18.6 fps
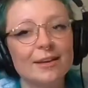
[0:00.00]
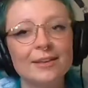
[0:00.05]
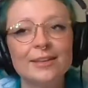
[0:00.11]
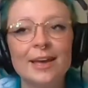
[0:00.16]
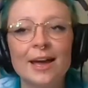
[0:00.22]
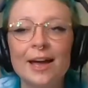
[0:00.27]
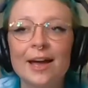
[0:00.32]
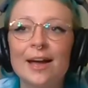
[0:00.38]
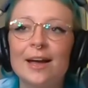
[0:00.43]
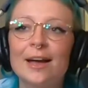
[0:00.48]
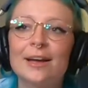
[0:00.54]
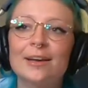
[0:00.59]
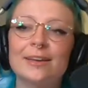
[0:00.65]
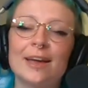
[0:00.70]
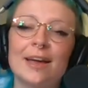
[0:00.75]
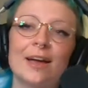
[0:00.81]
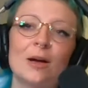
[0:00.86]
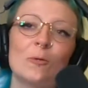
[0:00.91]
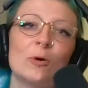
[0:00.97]

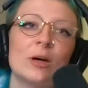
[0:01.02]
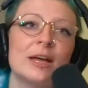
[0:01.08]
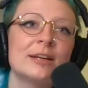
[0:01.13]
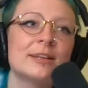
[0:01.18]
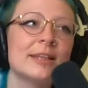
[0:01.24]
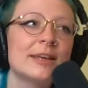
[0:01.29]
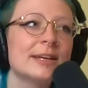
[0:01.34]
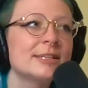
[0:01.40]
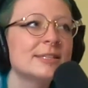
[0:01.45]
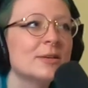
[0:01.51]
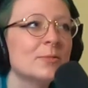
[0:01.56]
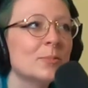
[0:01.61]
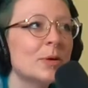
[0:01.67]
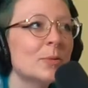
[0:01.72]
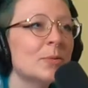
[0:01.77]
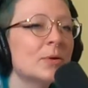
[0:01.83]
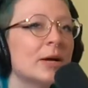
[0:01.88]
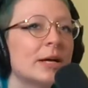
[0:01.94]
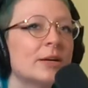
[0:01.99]
Yeah. Well, and like some
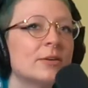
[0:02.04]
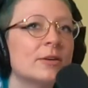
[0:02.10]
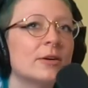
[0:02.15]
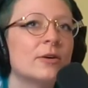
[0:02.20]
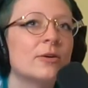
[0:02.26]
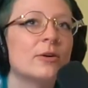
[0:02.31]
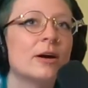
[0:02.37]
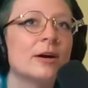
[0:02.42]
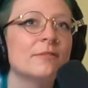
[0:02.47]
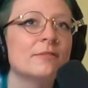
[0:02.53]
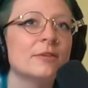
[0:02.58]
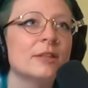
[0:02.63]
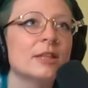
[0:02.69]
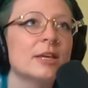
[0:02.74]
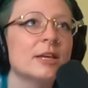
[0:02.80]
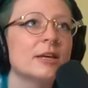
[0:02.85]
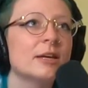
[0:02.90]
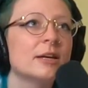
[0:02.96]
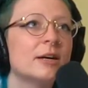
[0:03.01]
people, I don't know, I feel
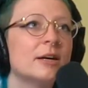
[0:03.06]
like